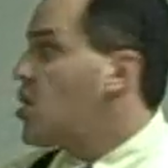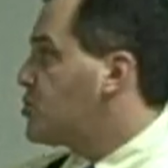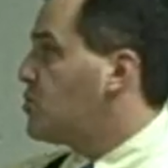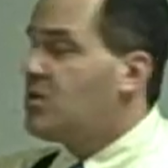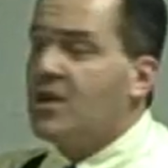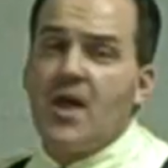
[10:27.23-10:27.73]

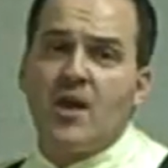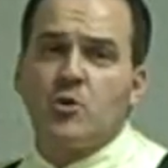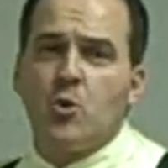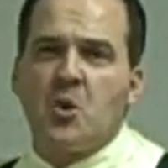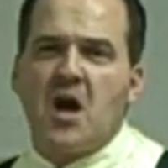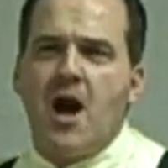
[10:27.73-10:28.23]
through the
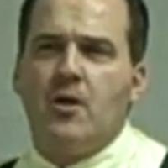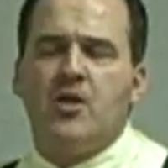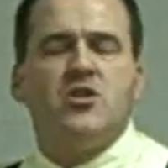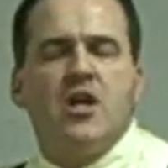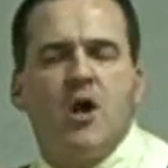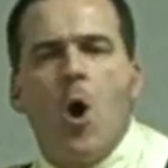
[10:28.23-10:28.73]
Electoral
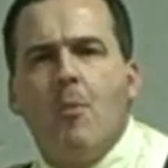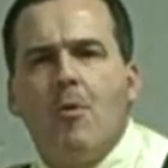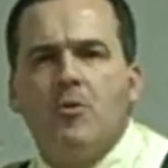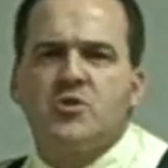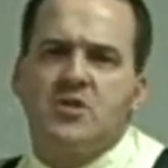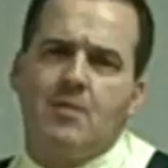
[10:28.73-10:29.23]
College, it
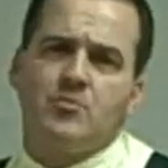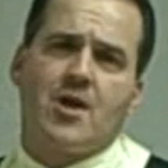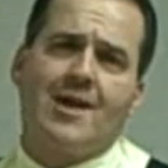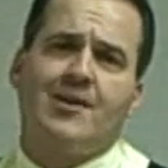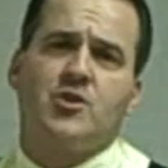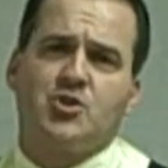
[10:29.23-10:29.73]
almost seems
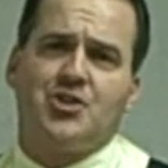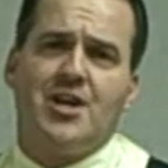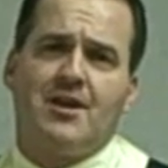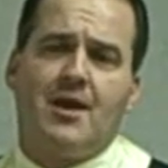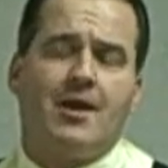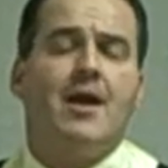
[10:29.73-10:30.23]
like it's
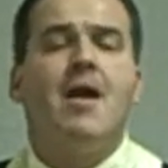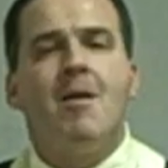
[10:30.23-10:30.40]
cheating.